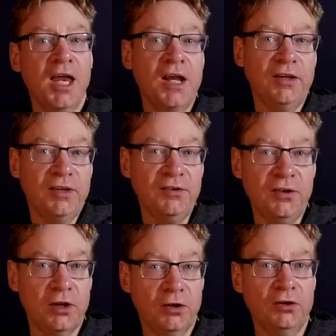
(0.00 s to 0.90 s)
that
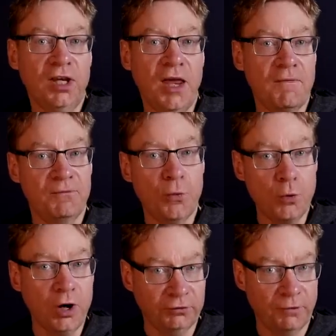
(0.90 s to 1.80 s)
Tesla could hit
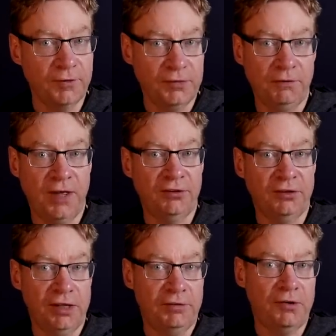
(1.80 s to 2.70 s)
450,000
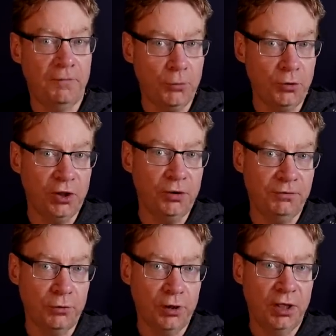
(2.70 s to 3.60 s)
deliveries for
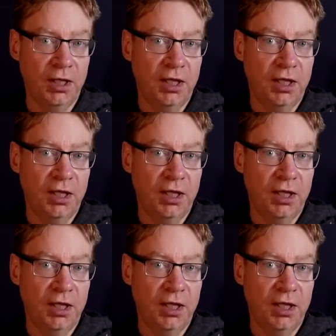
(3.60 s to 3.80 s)
Q4,